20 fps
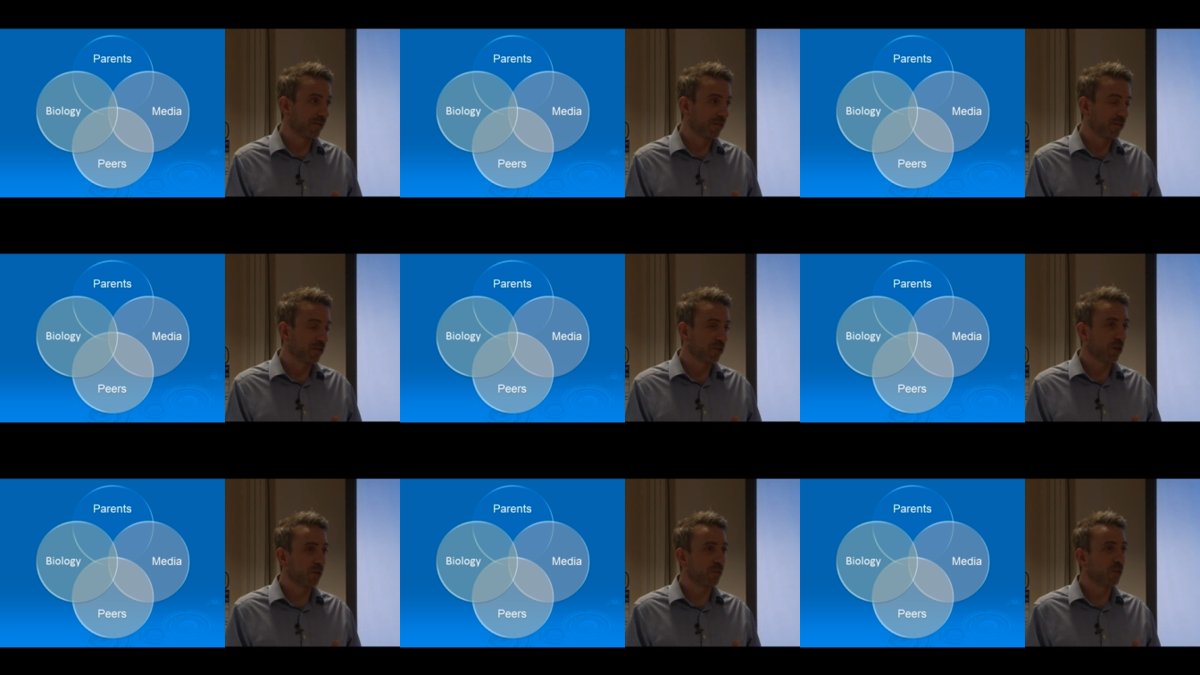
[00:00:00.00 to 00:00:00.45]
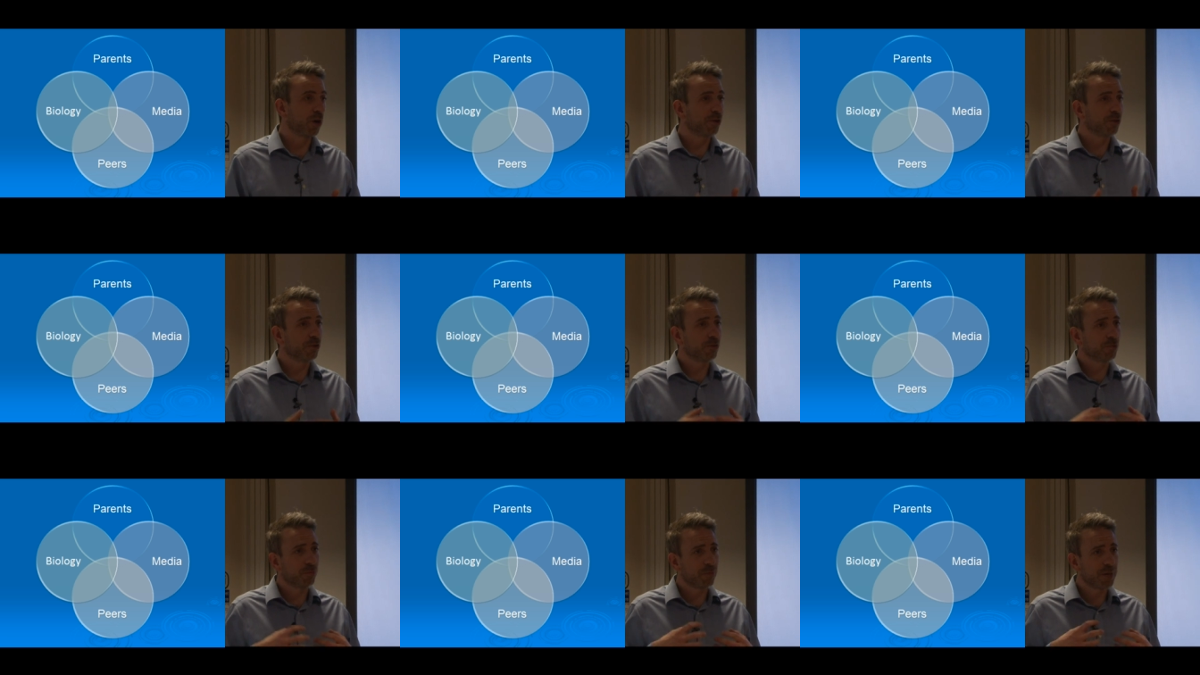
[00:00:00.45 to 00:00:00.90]
So while
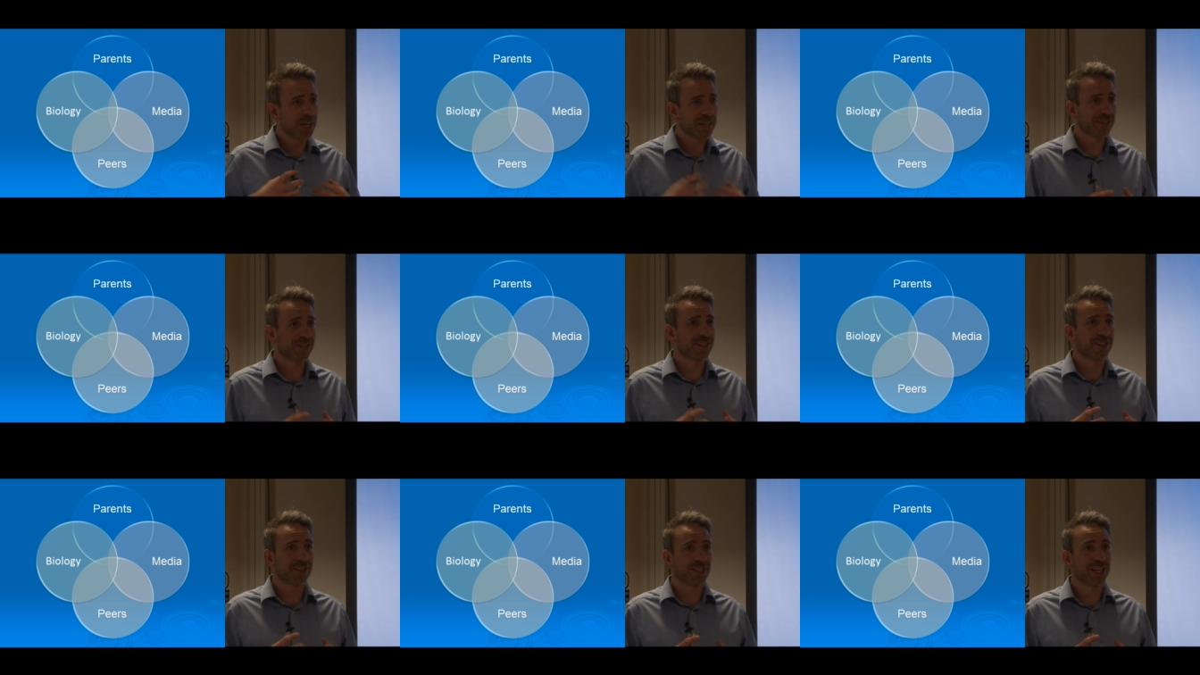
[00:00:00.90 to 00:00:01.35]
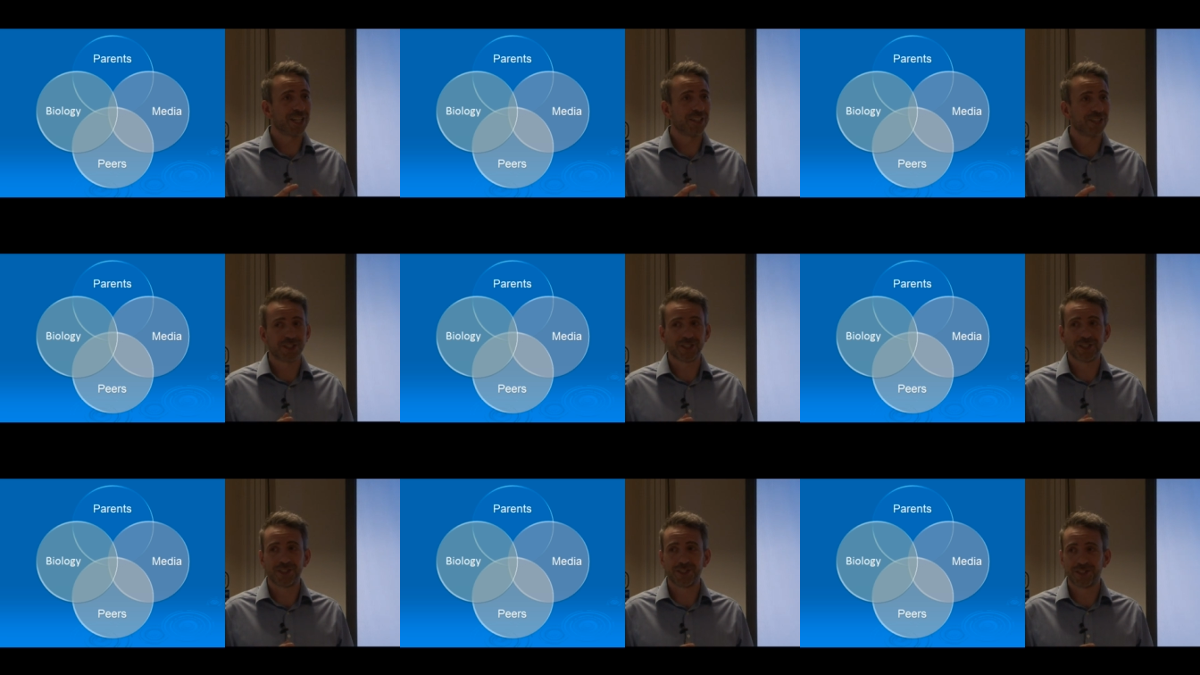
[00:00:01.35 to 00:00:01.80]
your best
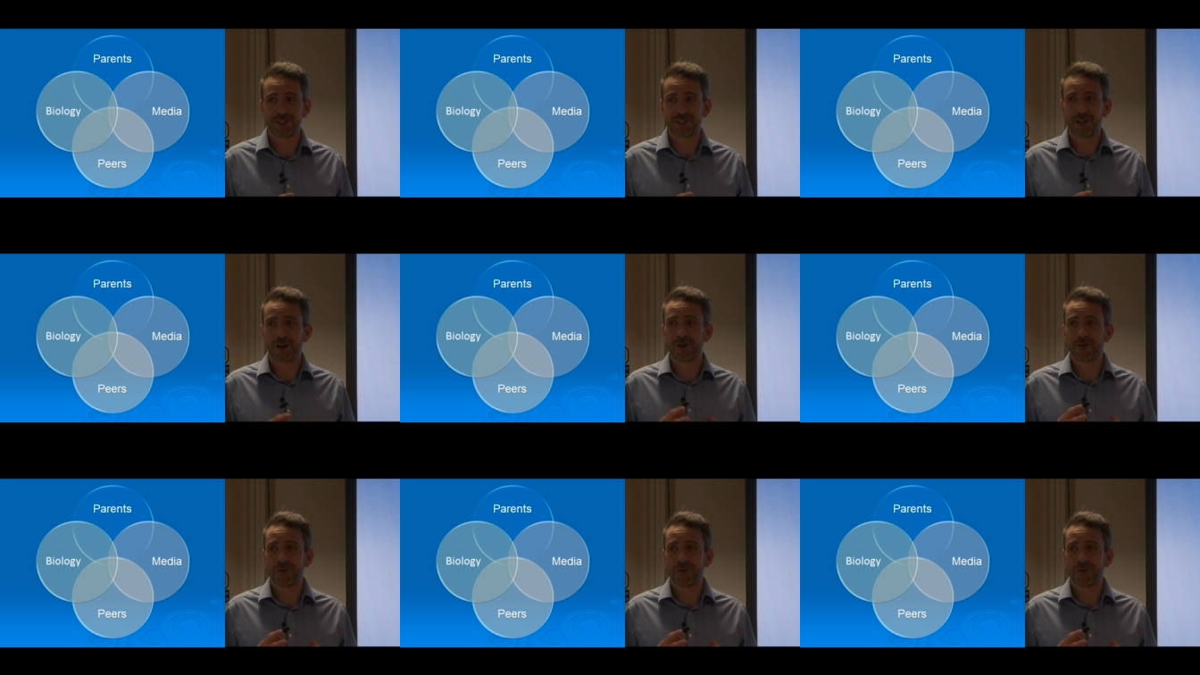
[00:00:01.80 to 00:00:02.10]
intentions are